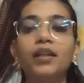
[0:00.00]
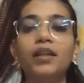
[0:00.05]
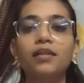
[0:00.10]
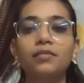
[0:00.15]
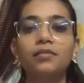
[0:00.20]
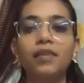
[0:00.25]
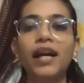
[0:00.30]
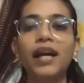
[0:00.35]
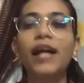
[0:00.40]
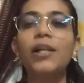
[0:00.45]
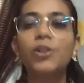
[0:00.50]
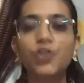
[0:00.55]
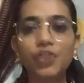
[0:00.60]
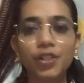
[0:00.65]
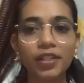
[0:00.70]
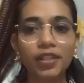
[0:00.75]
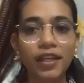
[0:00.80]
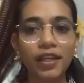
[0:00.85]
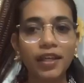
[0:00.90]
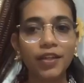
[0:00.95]
the
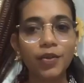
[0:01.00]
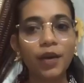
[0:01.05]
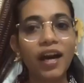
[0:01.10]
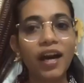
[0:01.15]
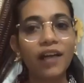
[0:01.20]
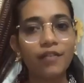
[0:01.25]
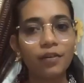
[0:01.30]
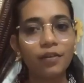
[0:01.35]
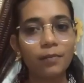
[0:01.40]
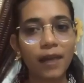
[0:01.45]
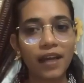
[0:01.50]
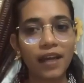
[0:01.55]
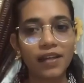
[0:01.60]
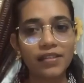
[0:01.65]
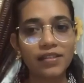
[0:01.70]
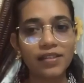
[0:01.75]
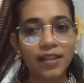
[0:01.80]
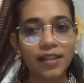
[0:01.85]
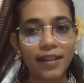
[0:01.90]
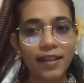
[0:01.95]
culture that you have in
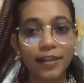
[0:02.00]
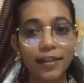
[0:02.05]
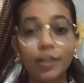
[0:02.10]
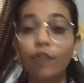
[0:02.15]
Banasthali,